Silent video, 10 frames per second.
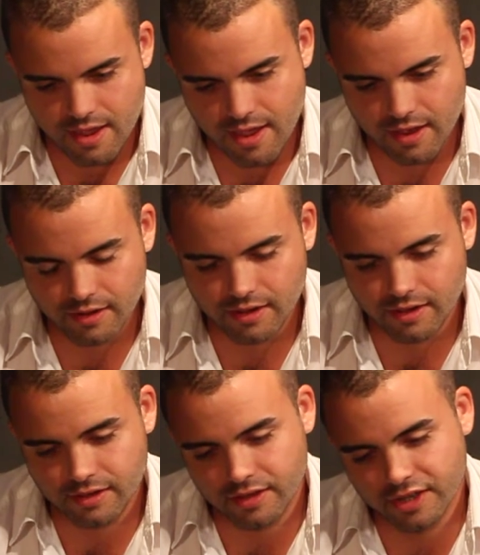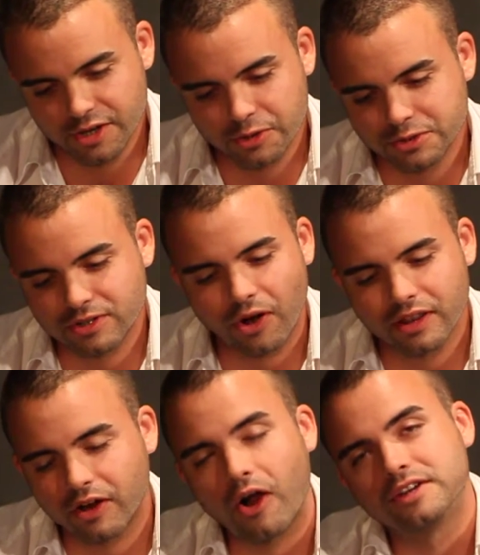and he grew
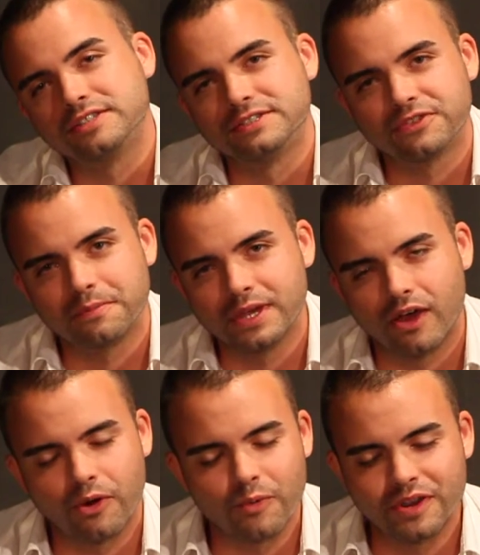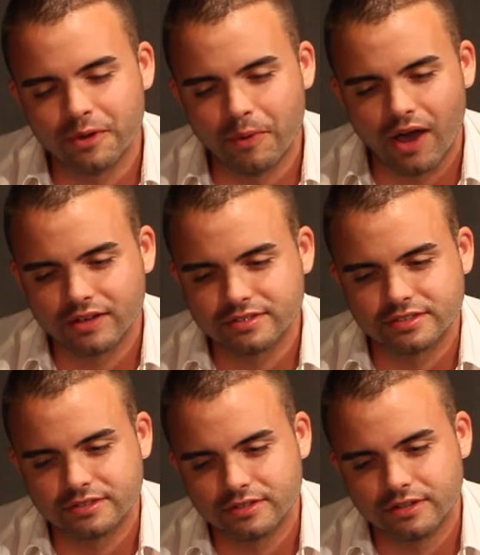scarlet Carsons for me on our window box.